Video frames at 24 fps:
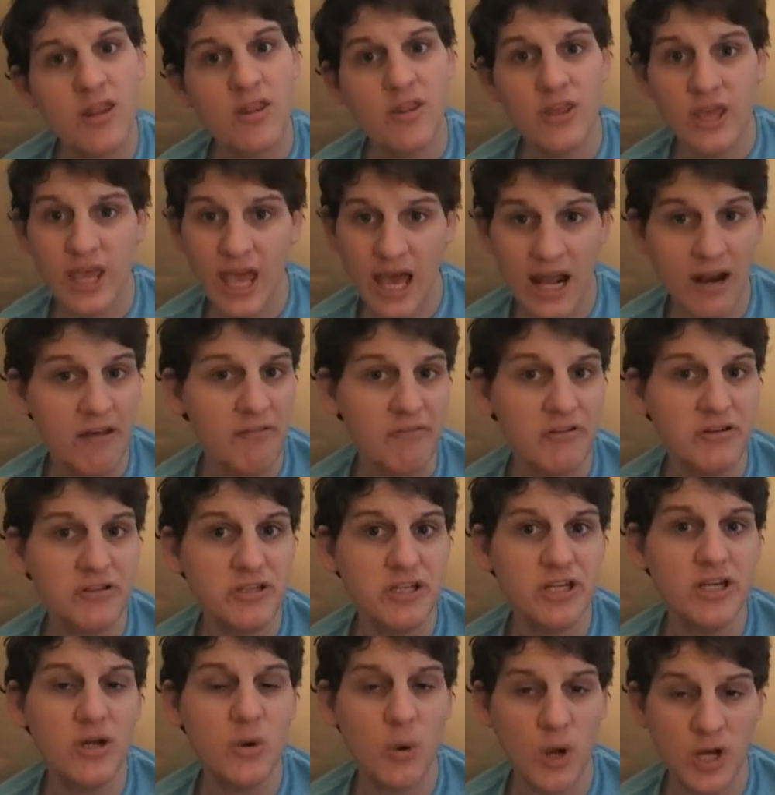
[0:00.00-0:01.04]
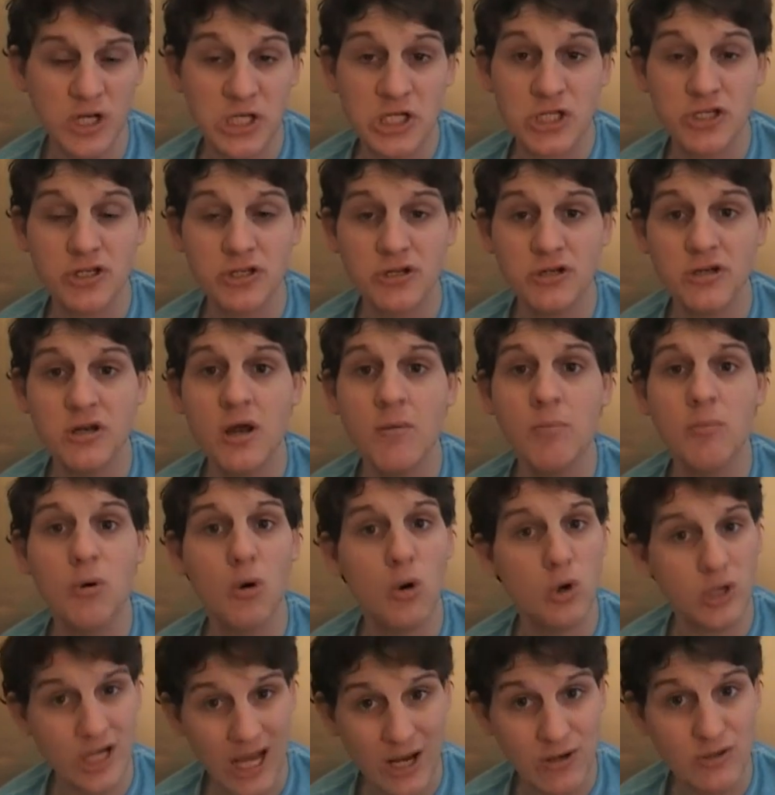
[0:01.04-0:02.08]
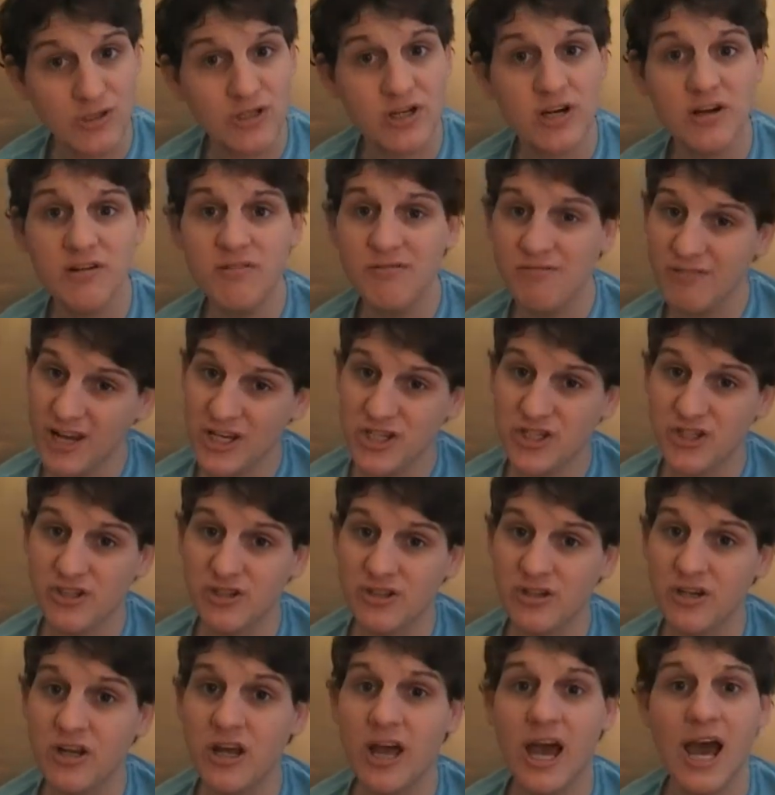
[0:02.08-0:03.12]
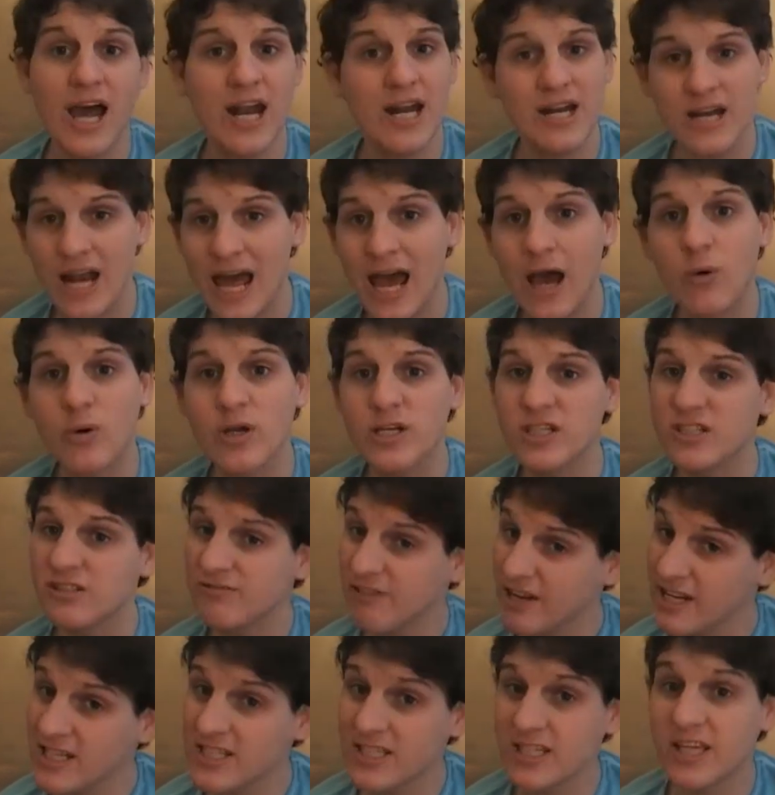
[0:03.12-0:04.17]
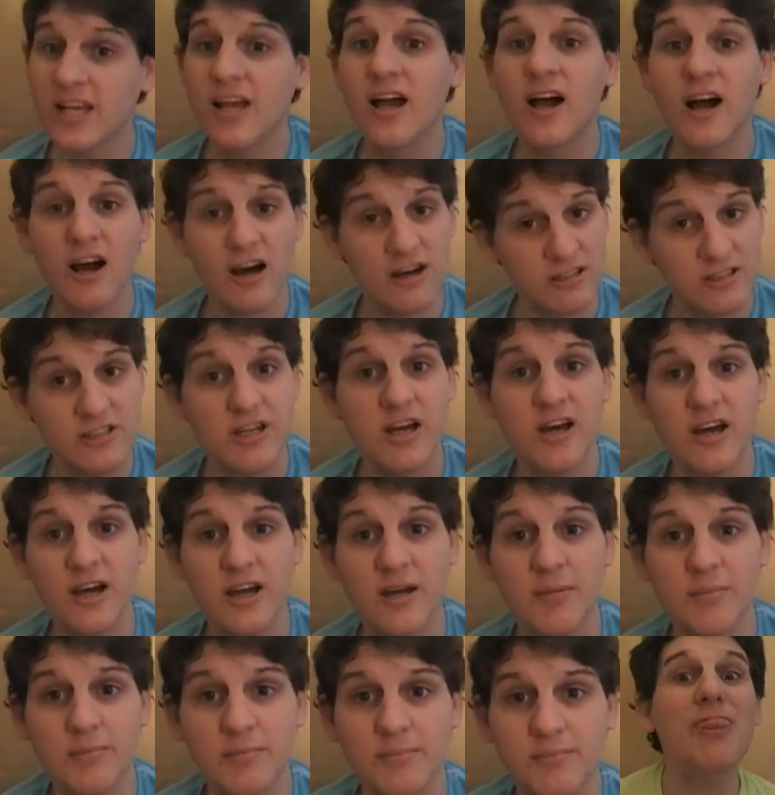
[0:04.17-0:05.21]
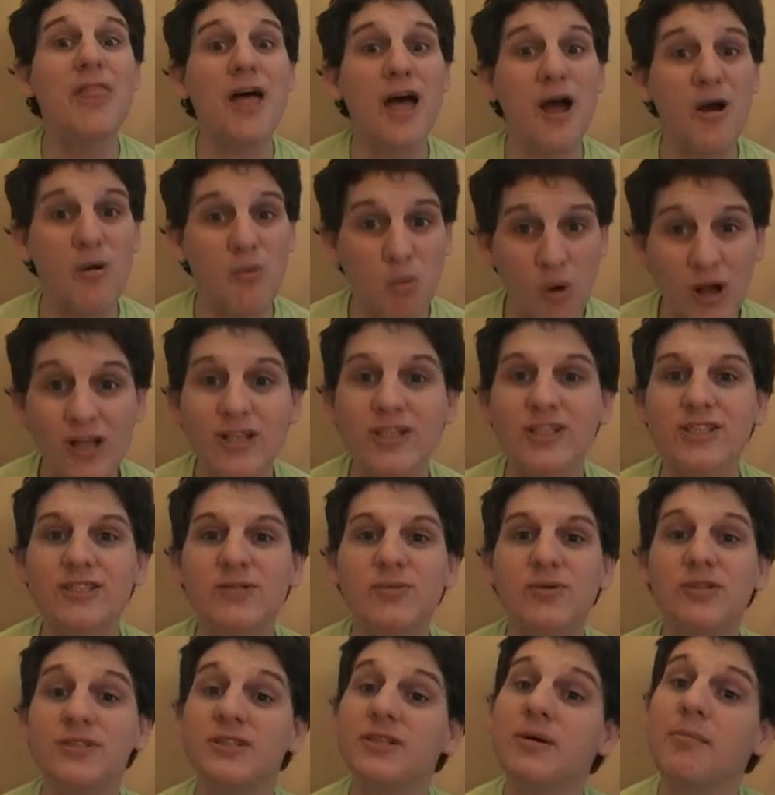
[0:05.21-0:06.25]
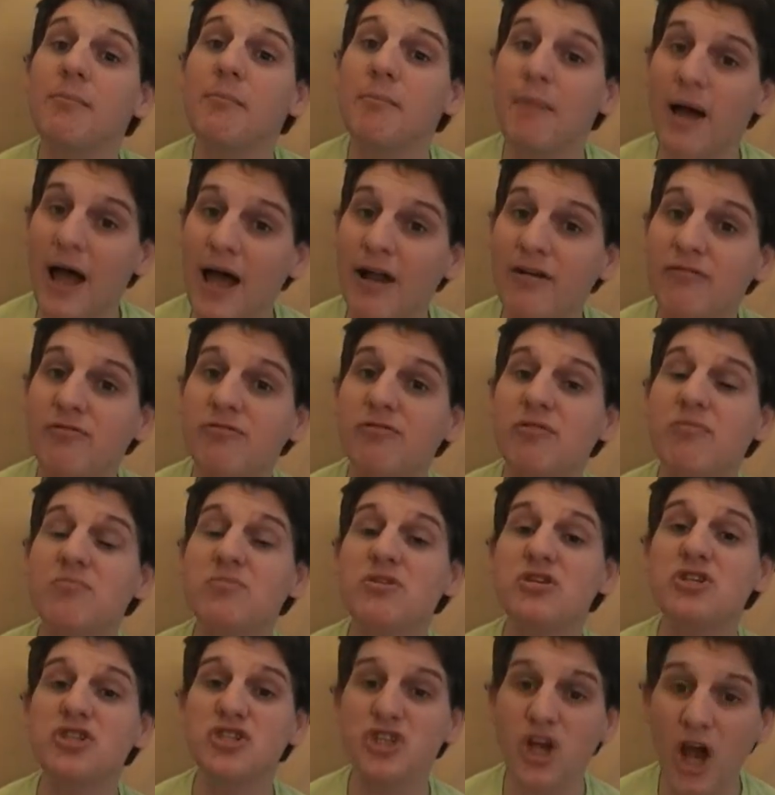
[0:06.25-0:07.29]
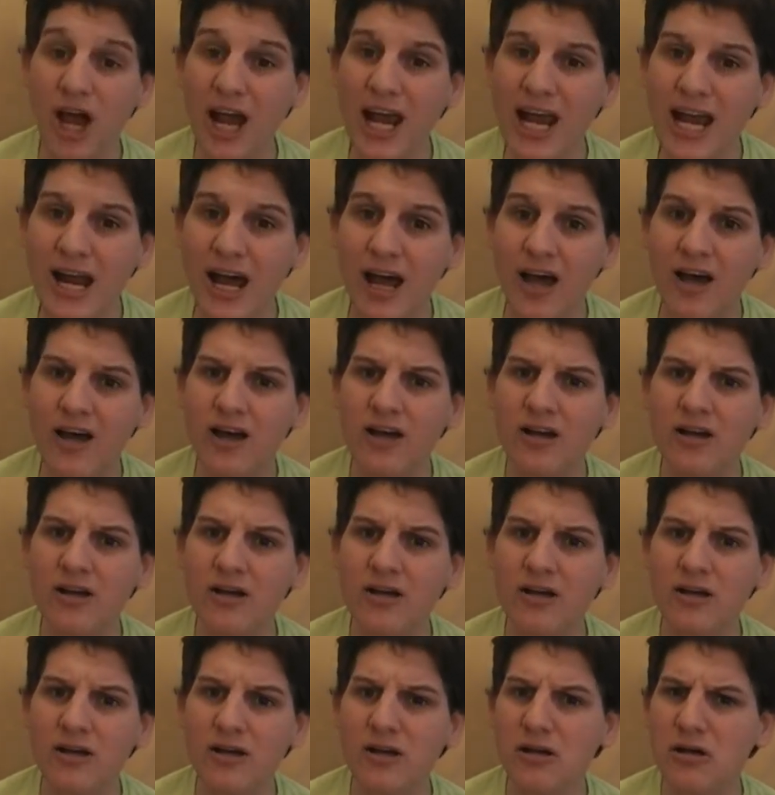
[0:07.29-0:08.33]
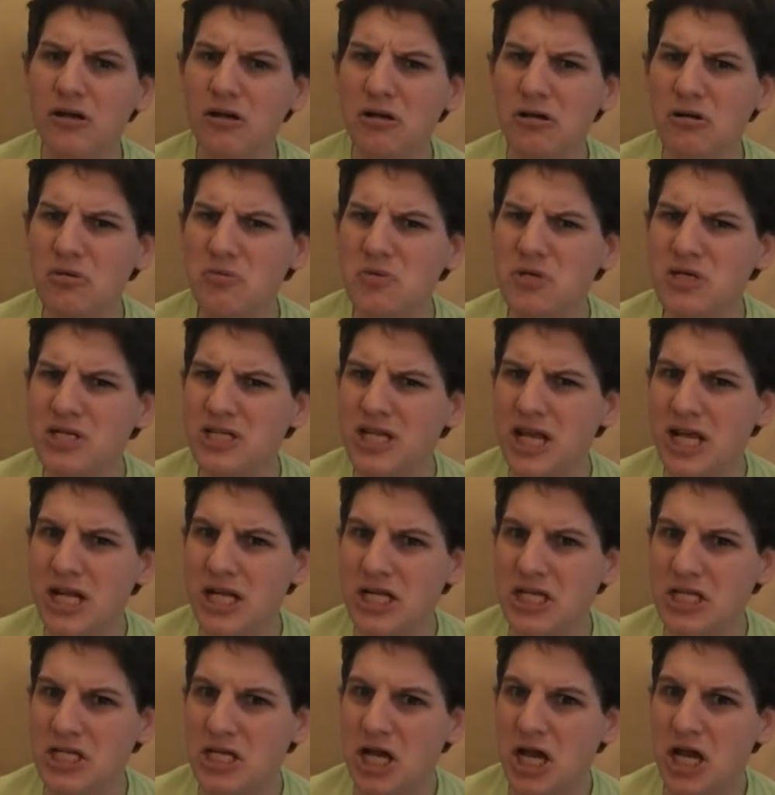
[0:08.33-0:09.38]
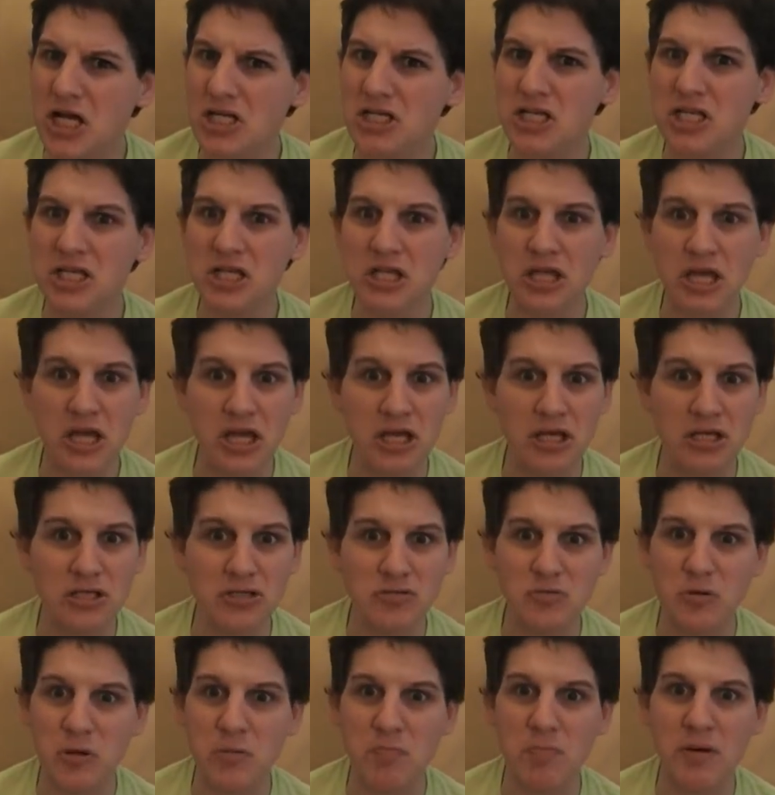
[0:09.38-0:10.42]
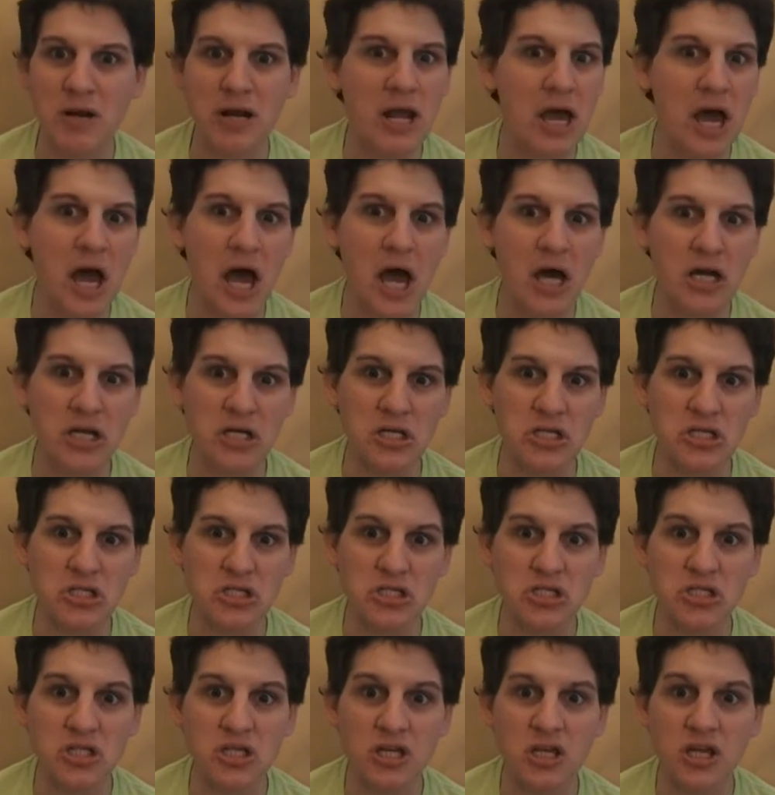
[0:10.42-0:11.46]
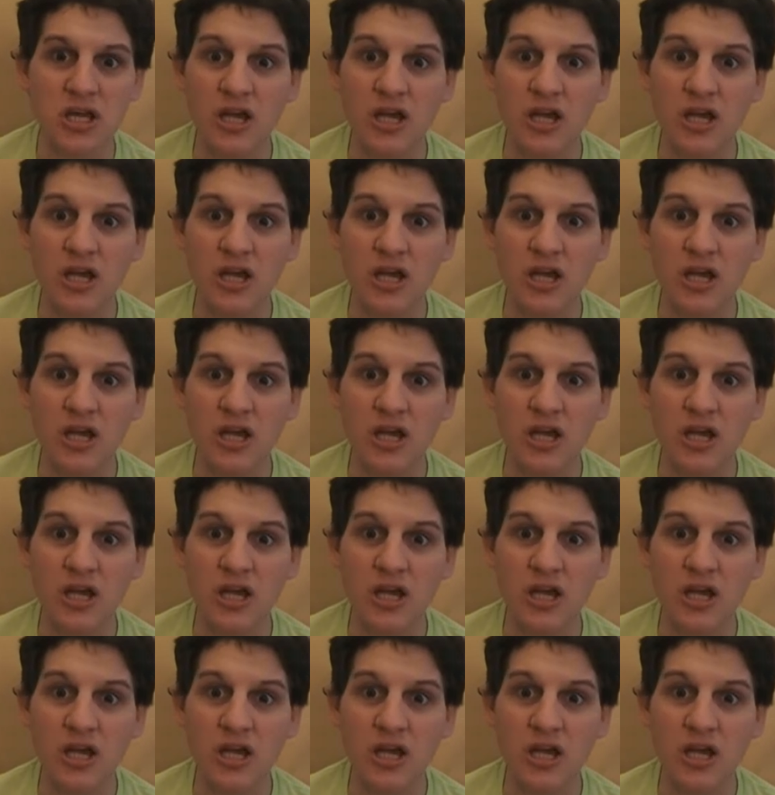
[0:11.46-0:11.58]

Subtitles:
The elephant in question poured out a confession, and now he's facing hard time. There once was a man from China who did dirty things with bananas.